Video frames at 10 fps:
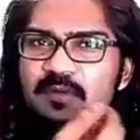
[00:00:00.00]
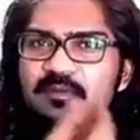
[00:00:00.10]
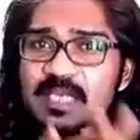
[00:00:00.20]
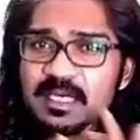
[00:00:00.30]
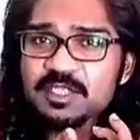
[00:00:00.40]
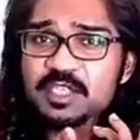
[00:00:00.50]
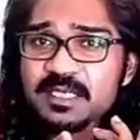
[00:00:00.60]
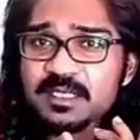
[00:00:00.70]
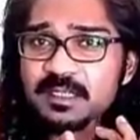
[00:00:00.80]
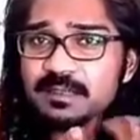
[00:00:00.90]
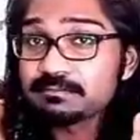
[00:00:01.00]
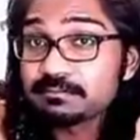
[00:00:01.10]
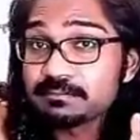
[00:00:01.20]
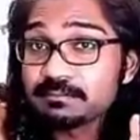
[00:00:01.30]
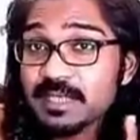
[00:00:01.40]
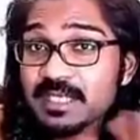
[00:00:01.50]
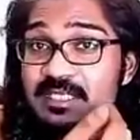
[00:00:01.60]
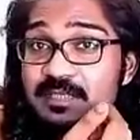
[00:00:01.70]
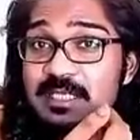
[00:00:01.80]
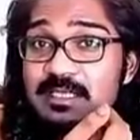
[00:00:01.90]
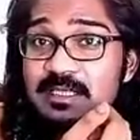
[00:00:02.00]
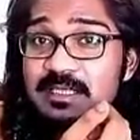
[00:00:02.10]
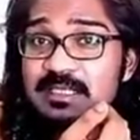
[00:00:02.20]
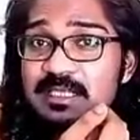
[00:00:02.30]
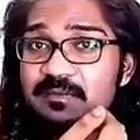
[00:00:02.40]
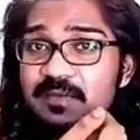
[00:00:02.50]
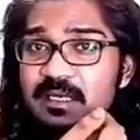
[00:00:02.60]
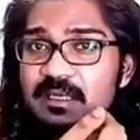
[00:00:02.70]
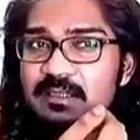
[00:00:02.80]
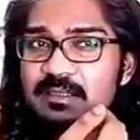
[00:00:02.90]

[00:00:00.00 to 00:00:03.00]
of the other gender participating in the survey,